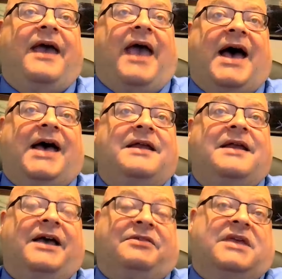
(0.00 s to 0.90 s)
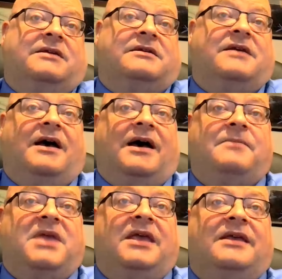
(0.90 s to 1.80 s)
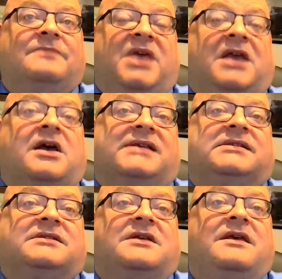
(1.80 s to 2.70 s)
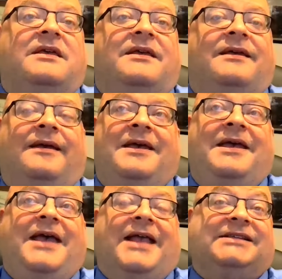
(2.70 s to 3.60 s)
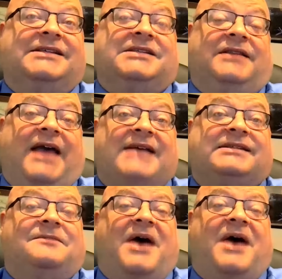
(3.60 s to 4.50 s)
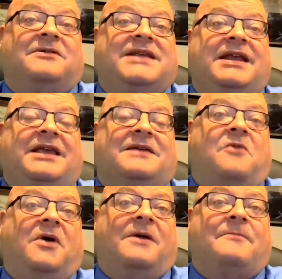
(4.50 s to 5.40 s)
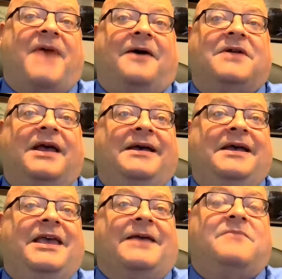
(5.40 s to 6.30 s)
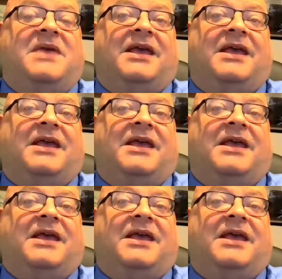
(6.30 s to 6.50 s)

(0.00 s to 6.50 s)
And I think um, he, because, and this is less about Diddy and more about him